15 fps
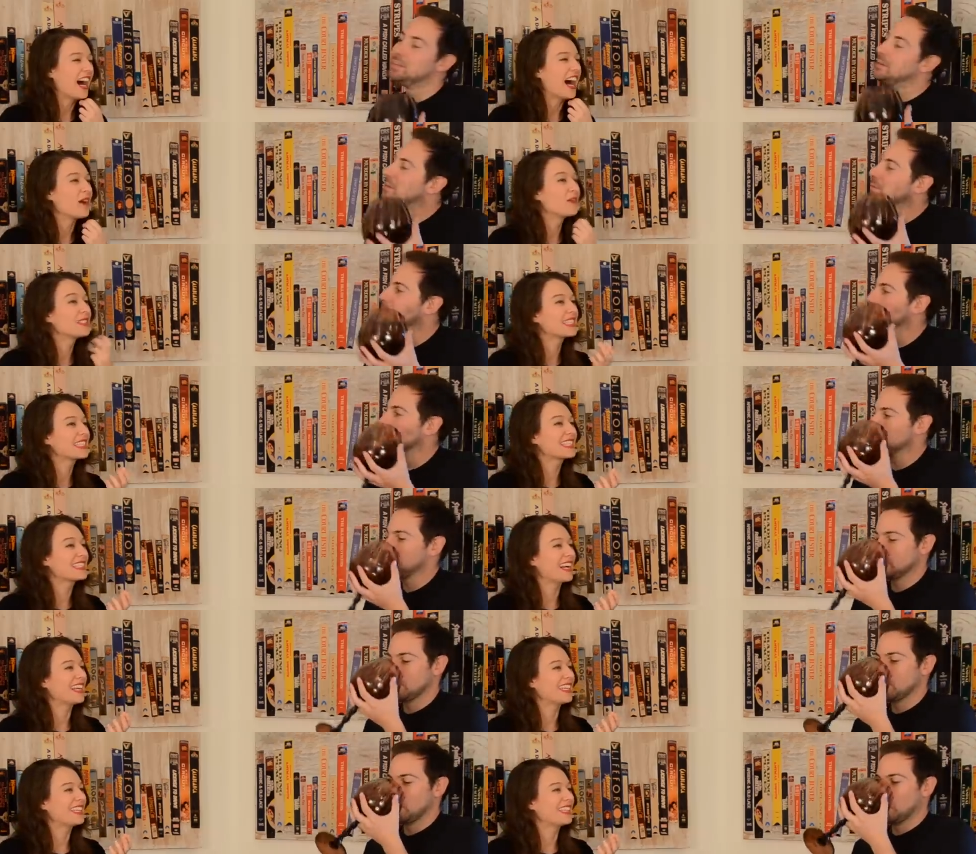Speaker 1: I was
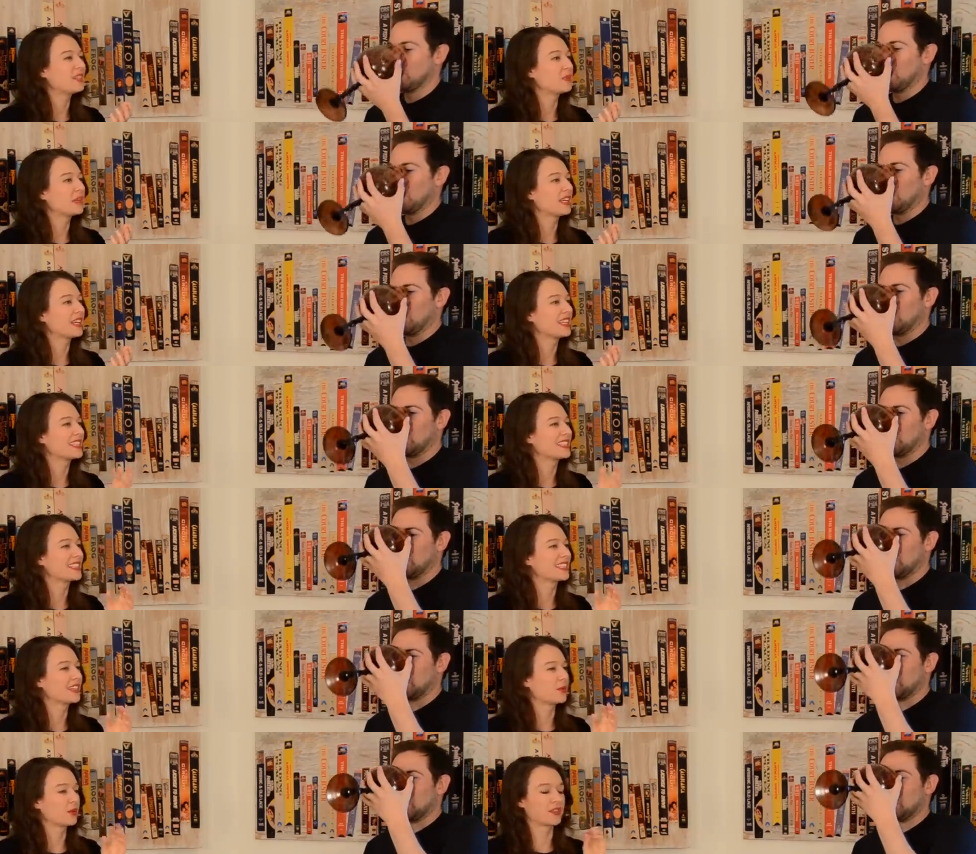excited because,
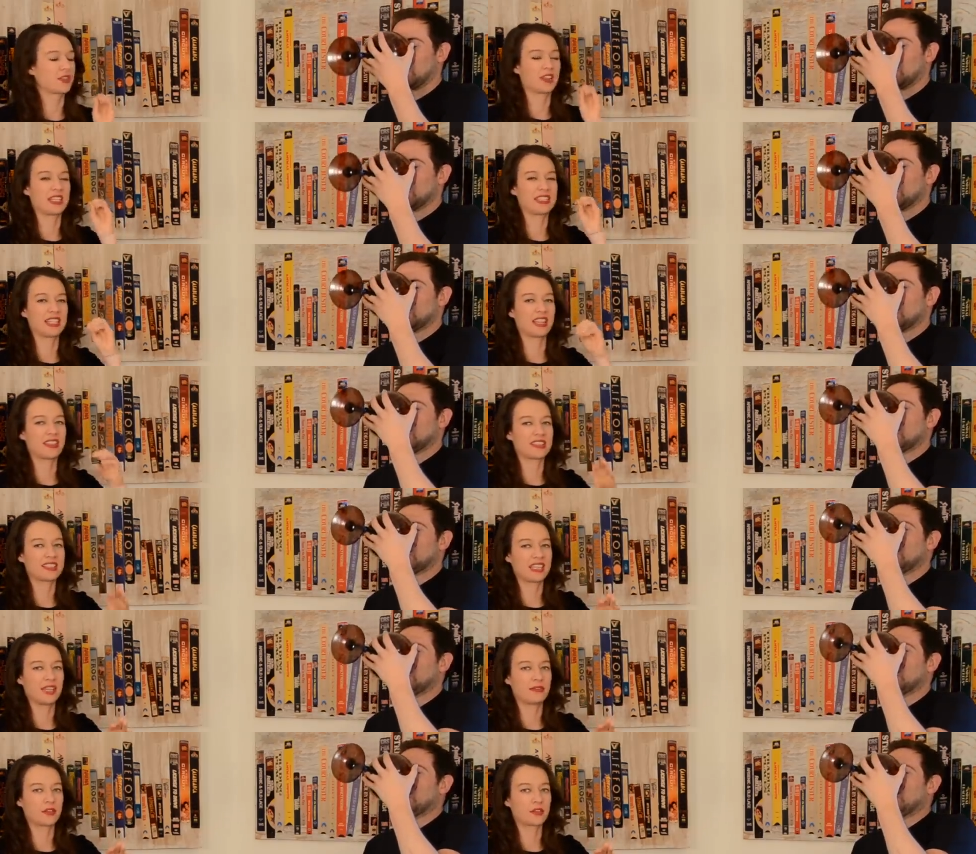well, so they sent the
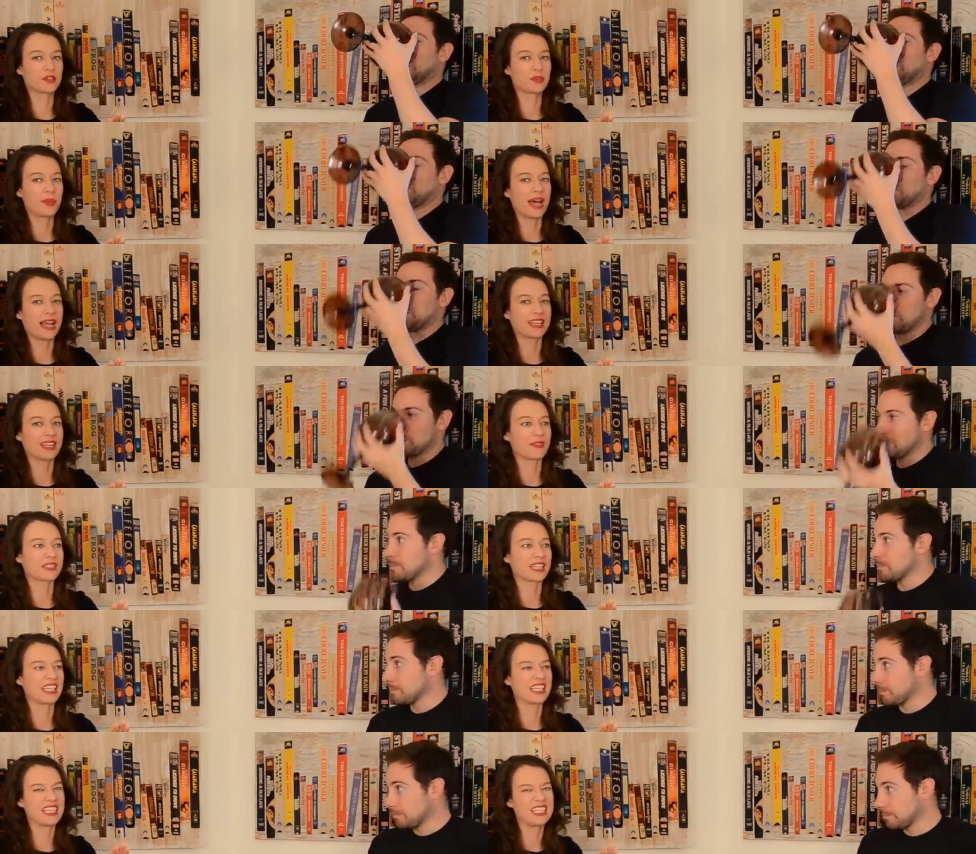safe girls back and I was
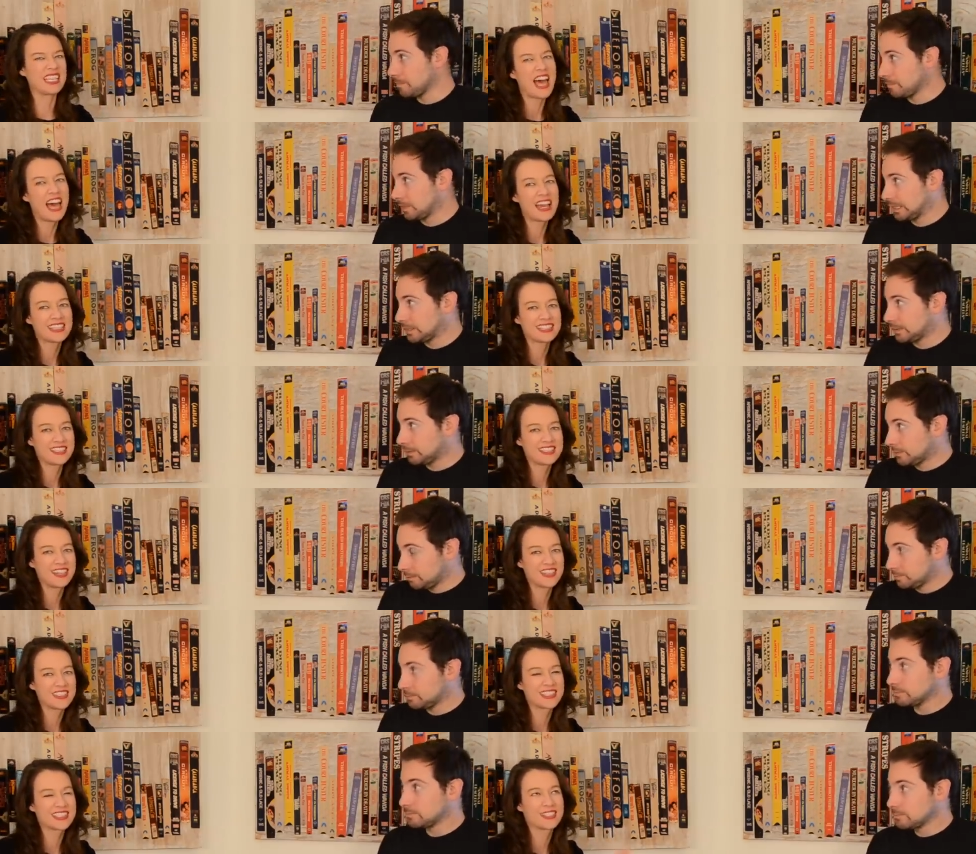like, yes,
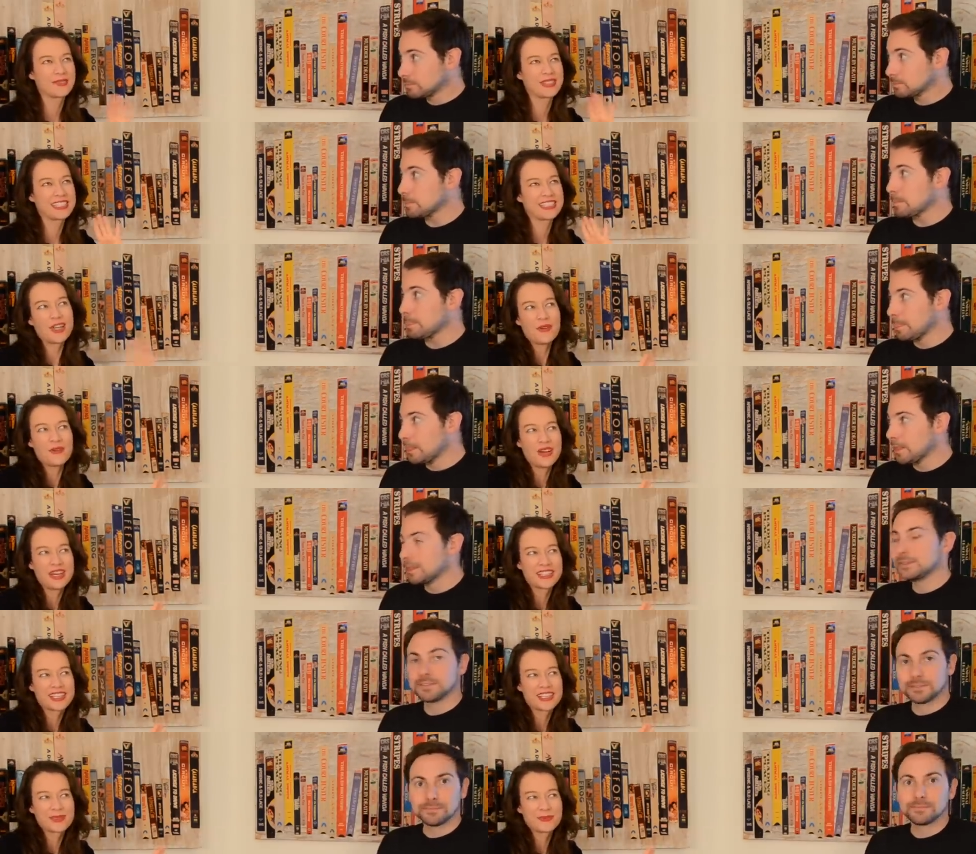Untucked is gonna be so fun
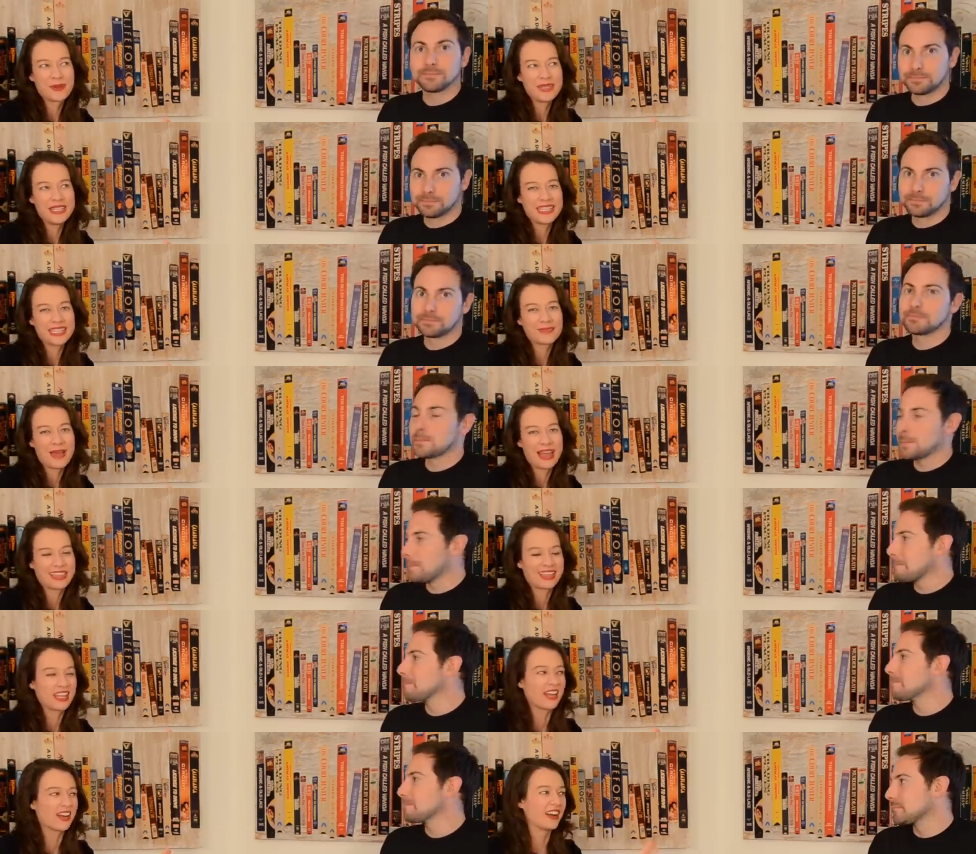because Monique is back
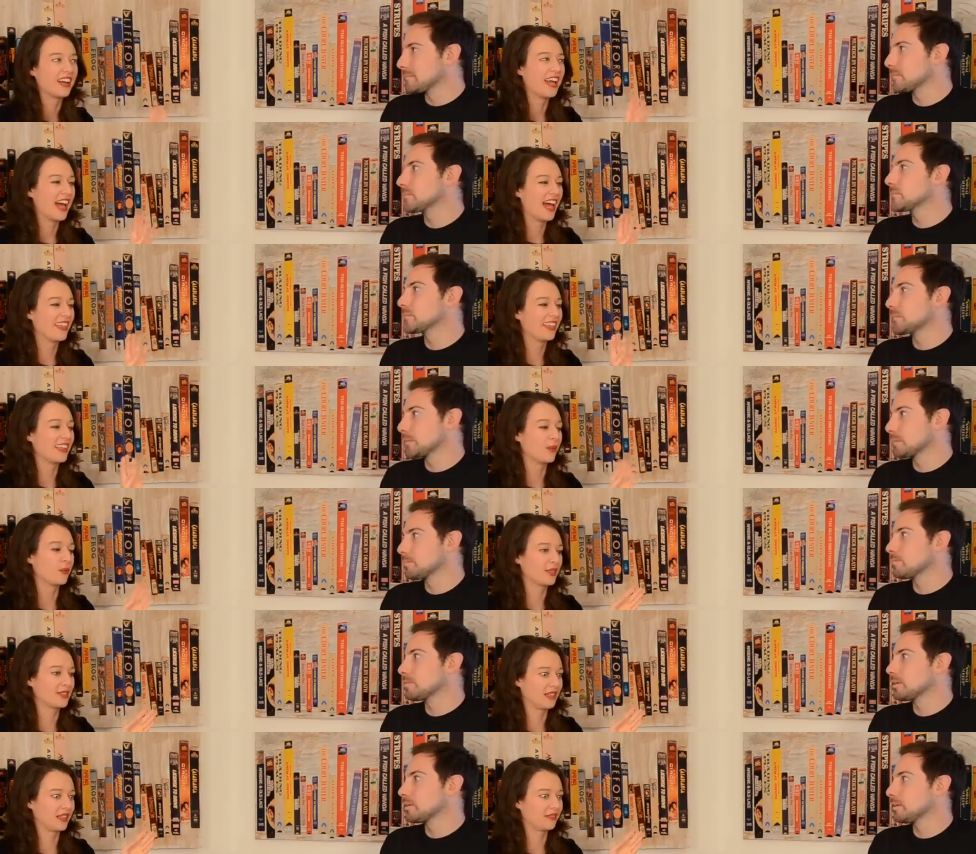there. And then it
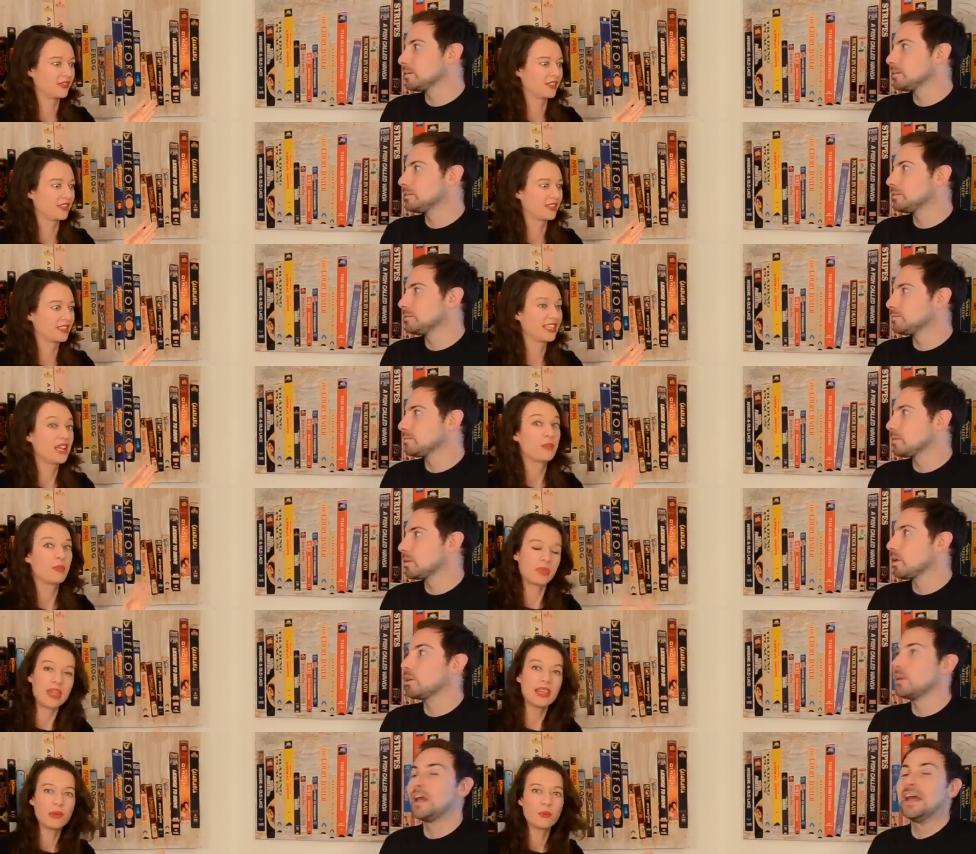wasn't at first, but
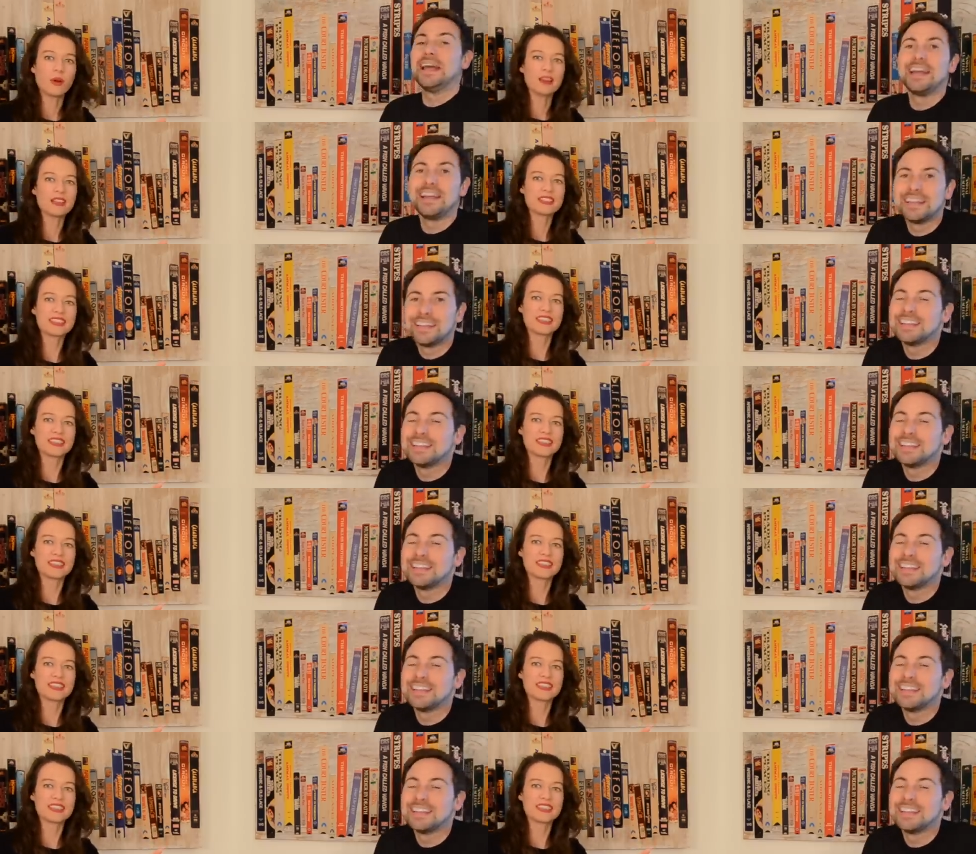then it was.